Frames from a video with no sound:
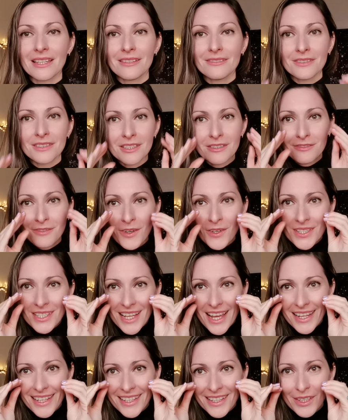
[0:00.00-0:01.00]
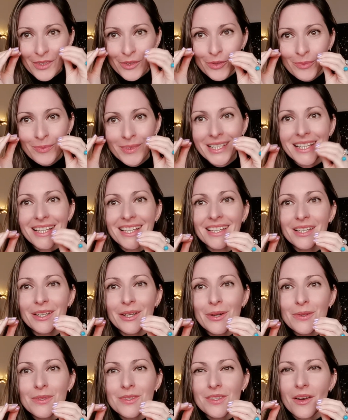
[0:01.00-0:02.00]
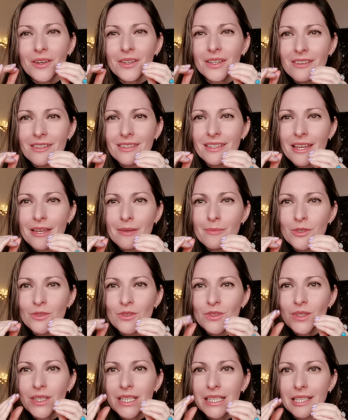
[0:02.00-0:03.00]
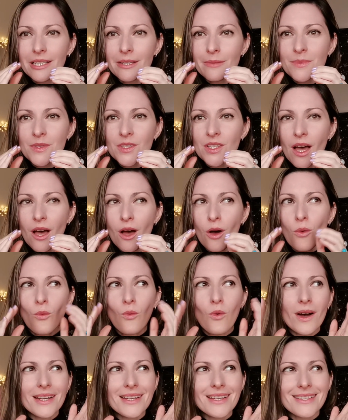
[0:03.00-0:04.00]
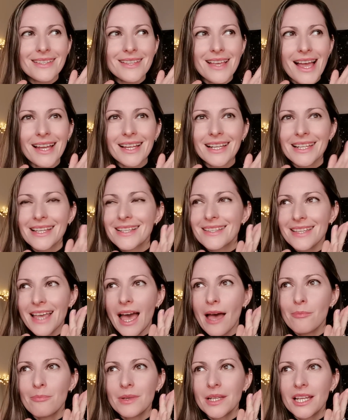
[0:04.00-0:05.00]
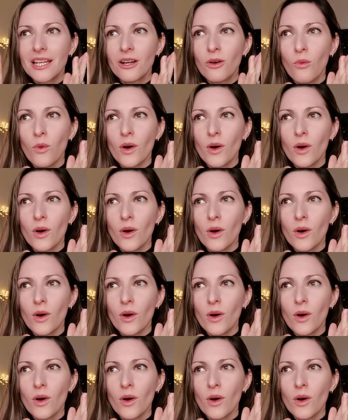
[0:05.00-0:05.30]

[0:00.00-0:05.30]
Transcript: even if our tiny human egos are not able to glimpse what exactly is happening,